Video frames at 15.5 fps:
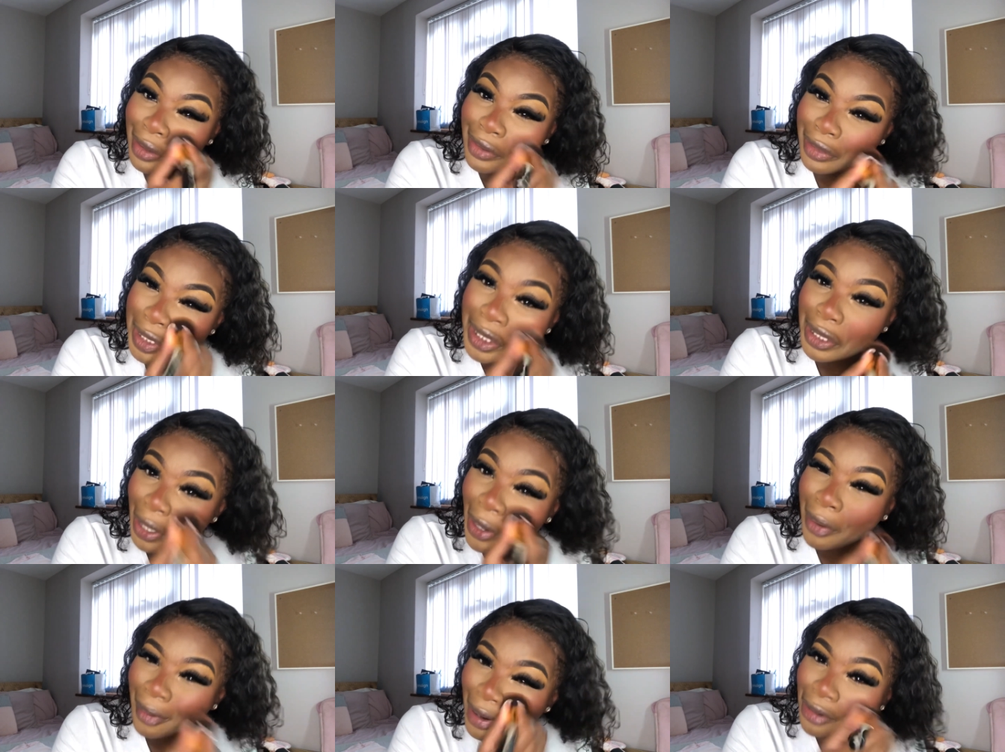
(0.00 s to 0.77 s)

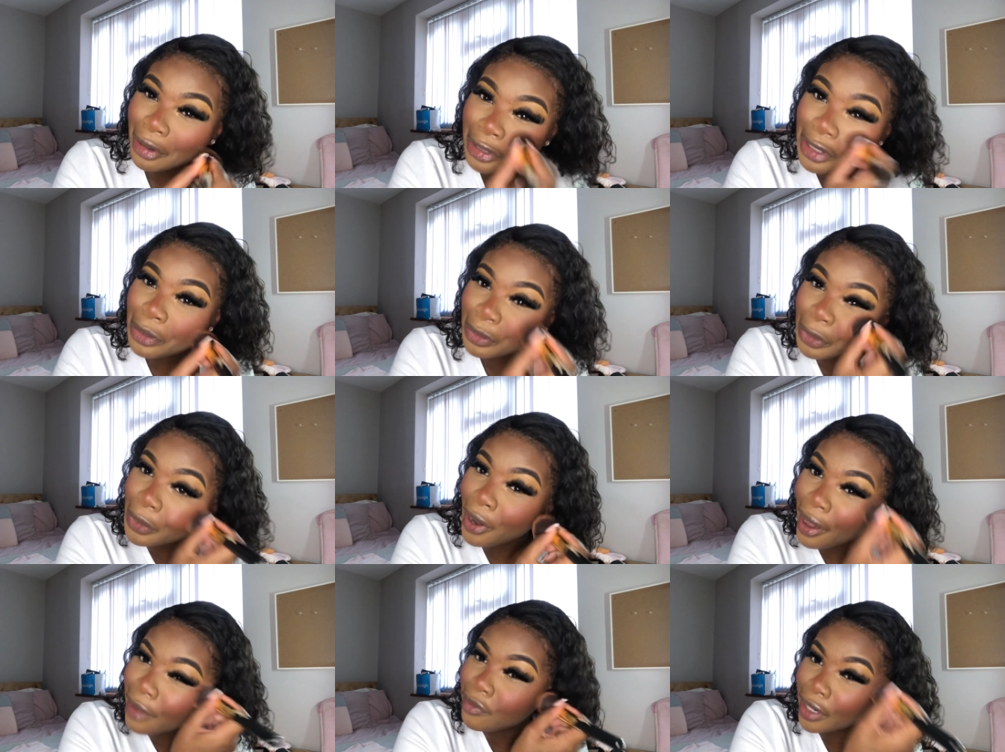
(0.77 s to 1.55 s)
so across the
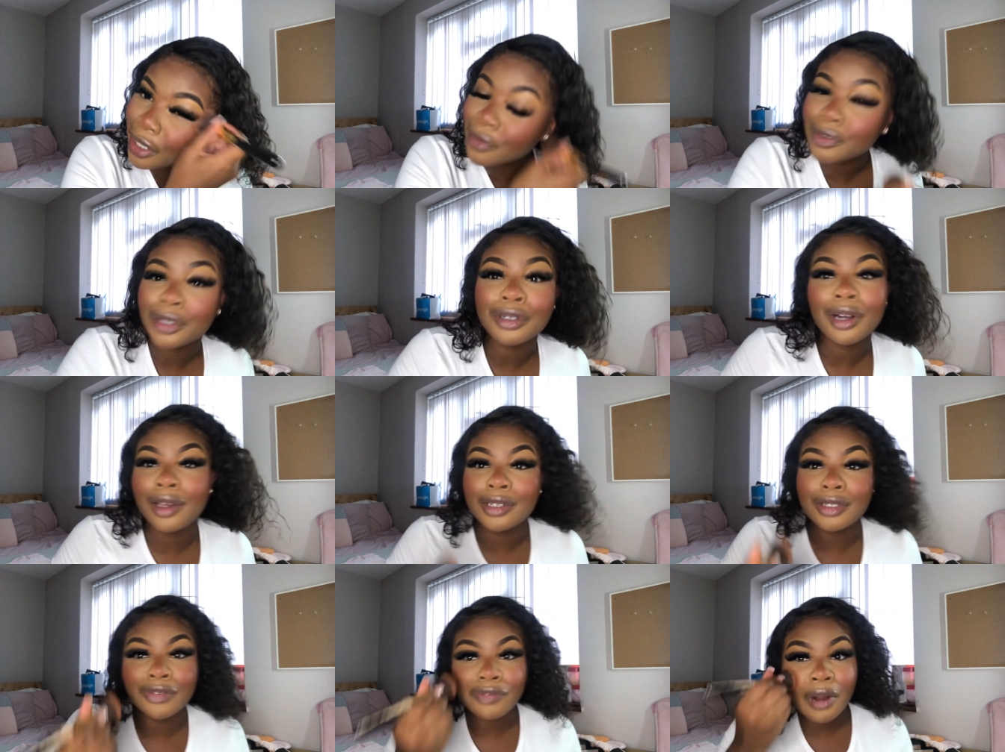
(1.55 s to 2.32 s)
world, if any of you are going
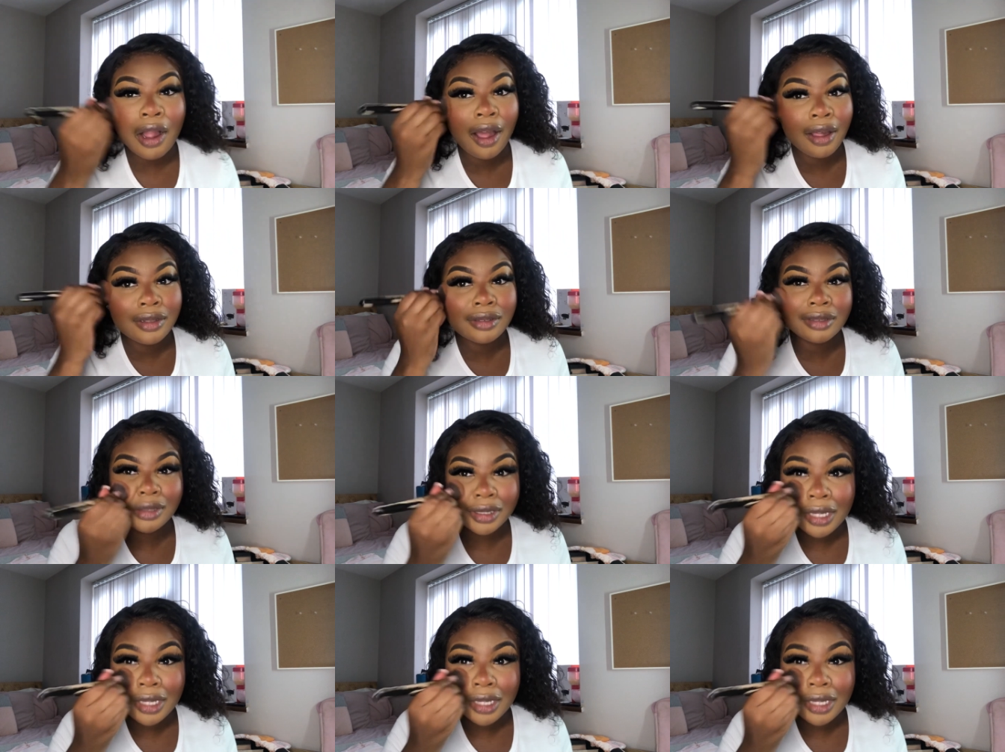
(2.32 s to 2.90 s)
to France,